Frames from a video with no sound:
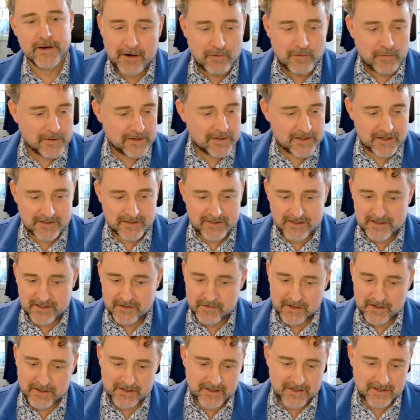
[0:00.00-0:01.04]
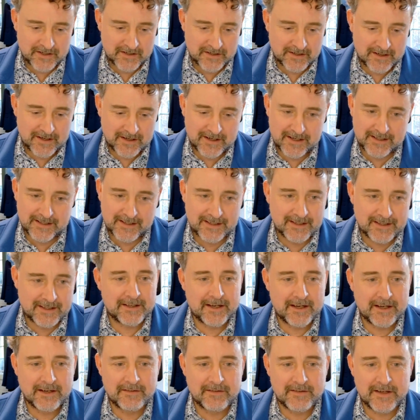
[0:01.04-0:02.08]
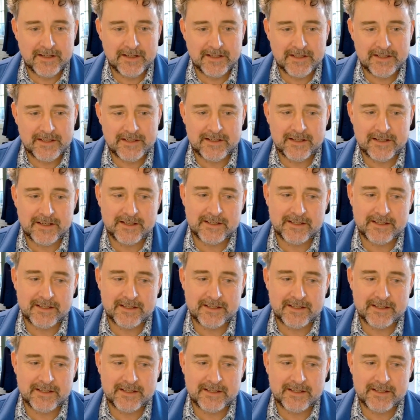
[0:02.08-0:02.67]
I always ask this question at the end of these